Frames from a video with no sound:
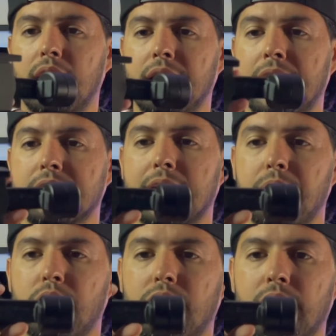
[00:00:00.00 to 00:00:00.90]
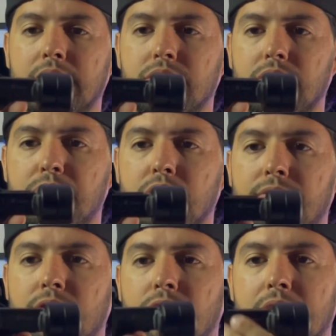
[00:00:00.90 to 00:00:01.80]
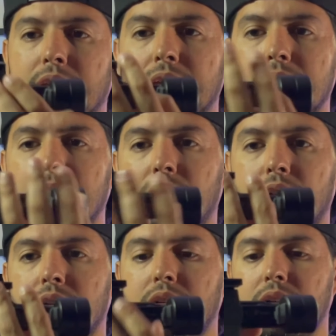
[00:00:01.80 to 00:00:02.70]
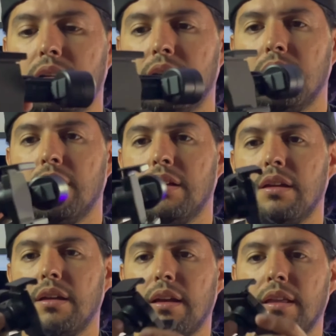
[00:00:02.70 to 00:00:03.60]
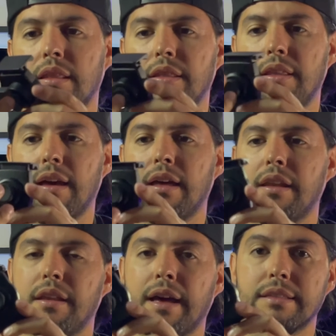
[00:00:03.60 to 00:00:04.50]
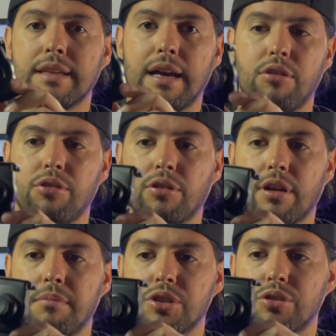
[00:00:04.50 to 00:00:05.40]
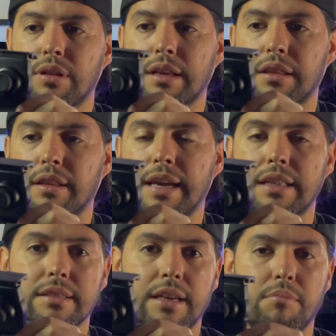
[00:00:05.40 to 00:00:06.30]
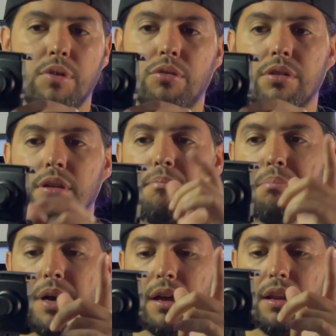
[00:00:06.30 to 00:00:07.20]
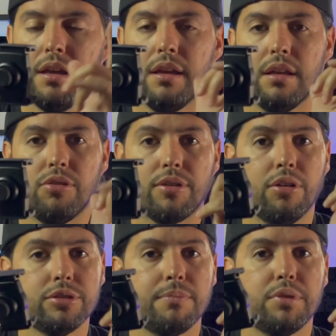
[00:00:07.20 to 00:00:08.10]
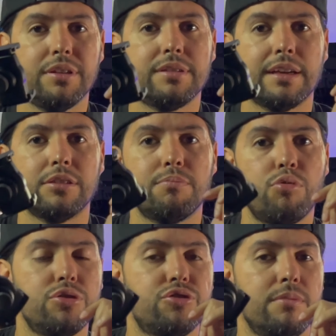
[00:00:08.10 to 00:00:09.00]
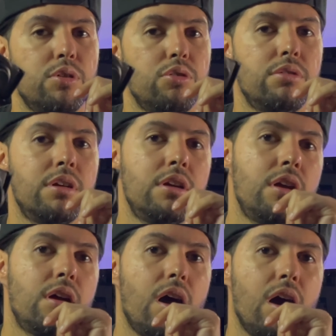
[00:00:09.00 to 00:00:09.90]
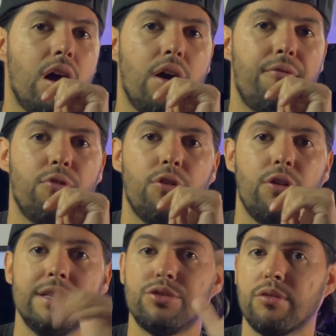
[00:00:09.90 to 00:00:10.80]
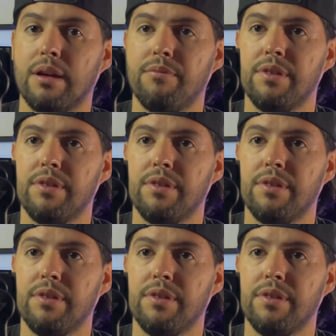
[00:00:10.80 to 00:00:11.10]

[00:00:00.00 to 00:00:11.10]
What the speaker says: landscape mode, right? So you put your phone in here, and then that's how you're going to be shooting in landscape mode. But you can also put this thing into portrait mode for Instagram